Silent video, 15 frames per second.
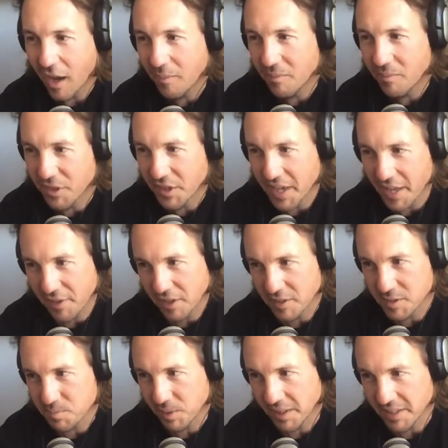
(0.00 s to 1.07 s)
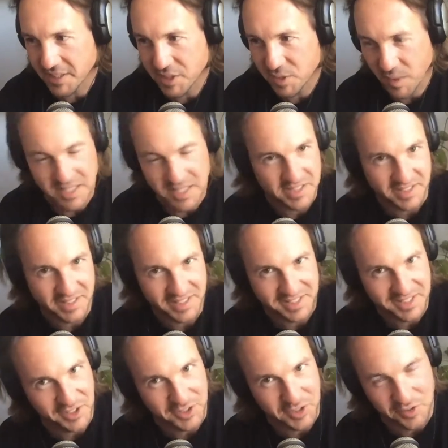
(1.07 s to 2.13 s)
Um, the Netherlands police
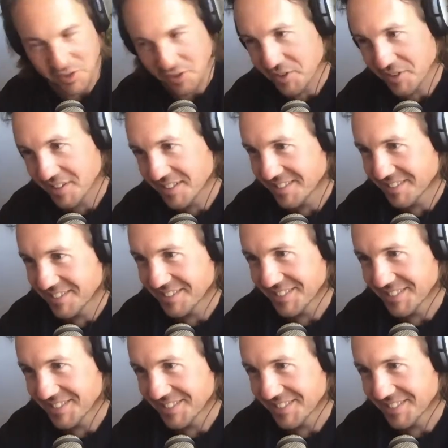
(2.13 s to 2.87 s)
tweeted, "It's not true."